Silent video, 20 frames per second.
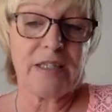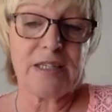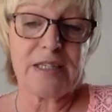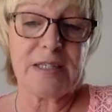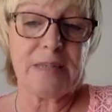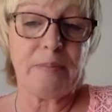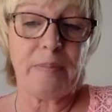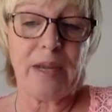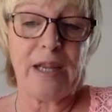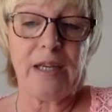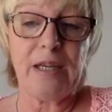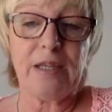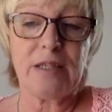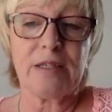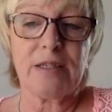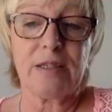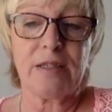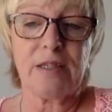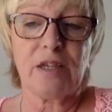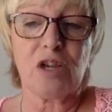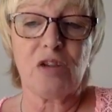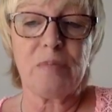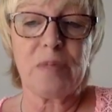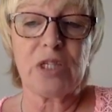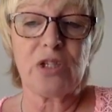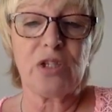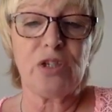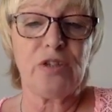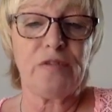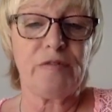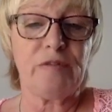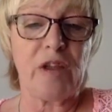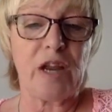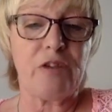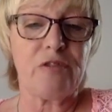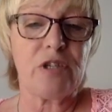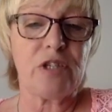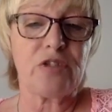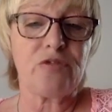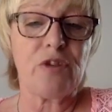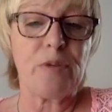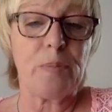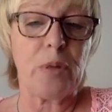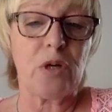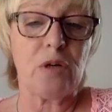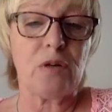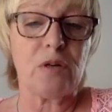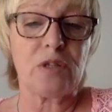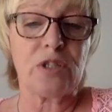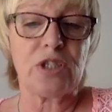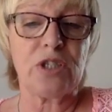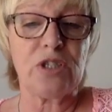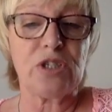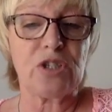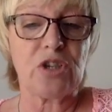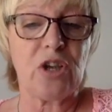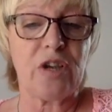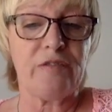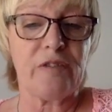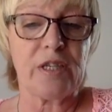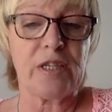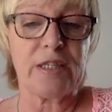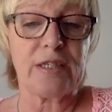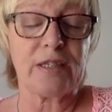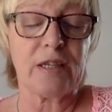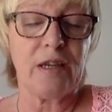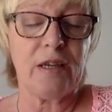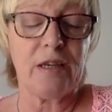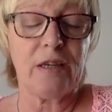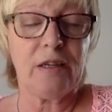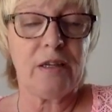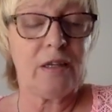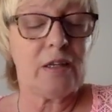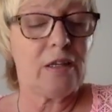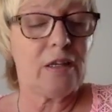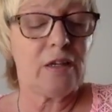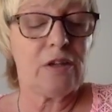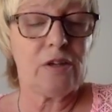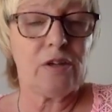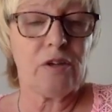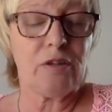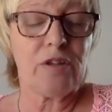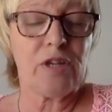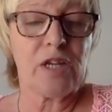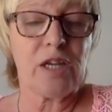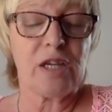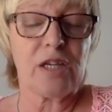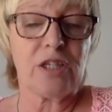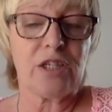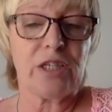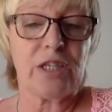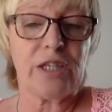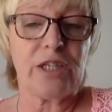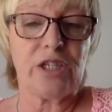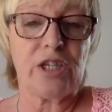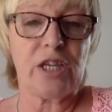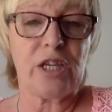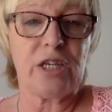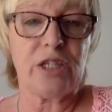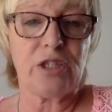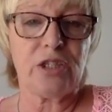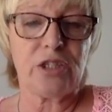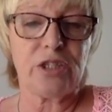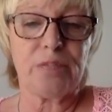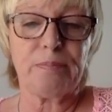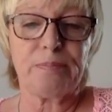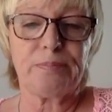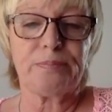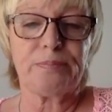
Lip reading: despite the commission of various reports and surveys, nothing actually changed.